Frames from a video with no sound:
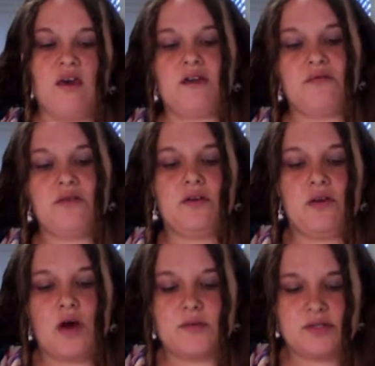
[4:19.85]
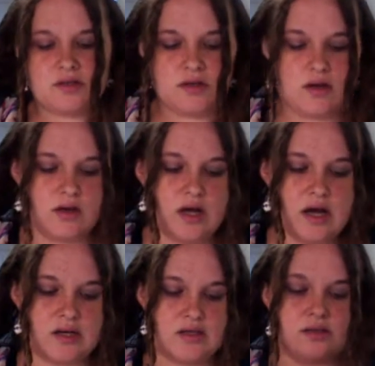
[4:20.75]
And a field composition
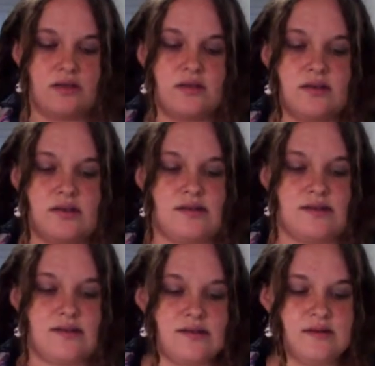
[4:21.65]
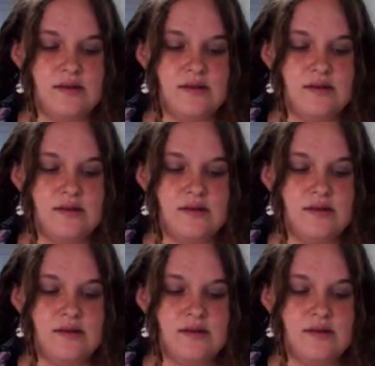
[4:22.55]
collage, since